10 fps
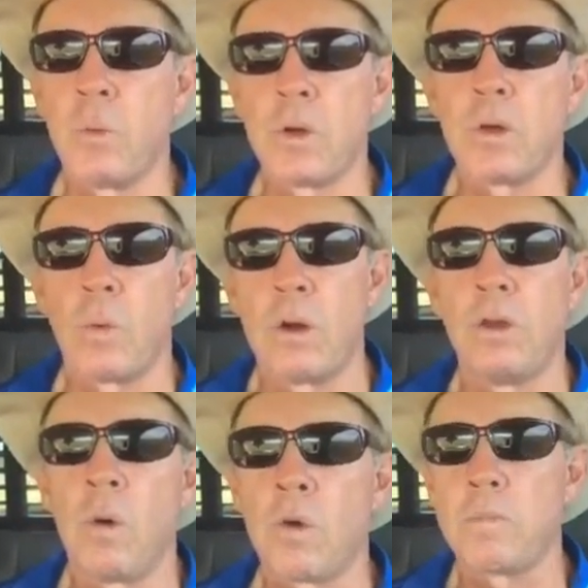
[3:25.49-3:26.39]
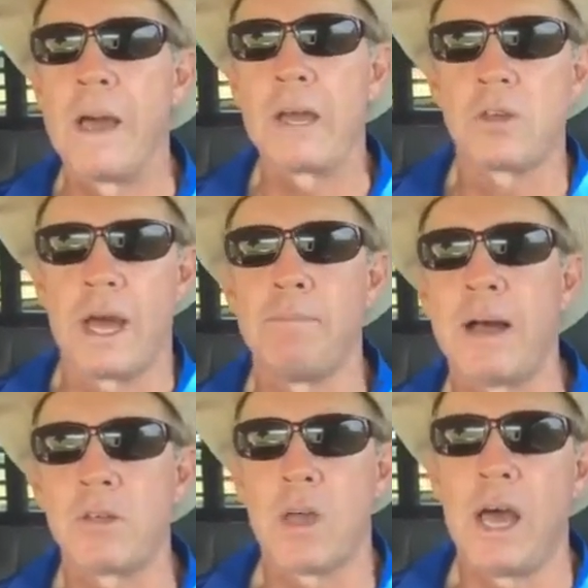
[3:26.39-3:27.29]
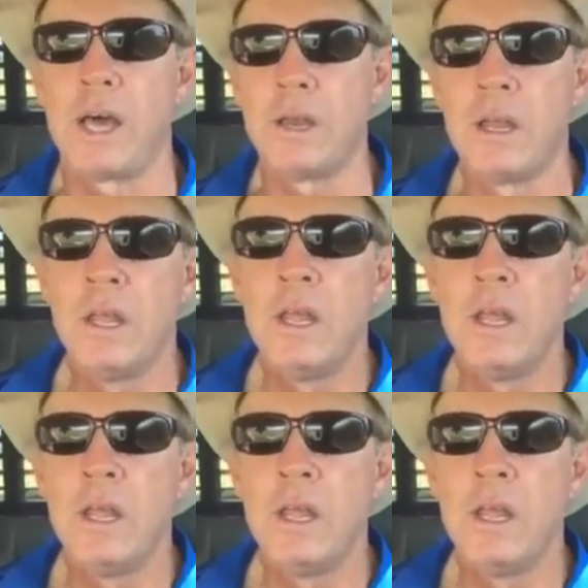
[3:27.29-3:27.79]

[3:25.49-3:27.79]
We're on horseback side by side.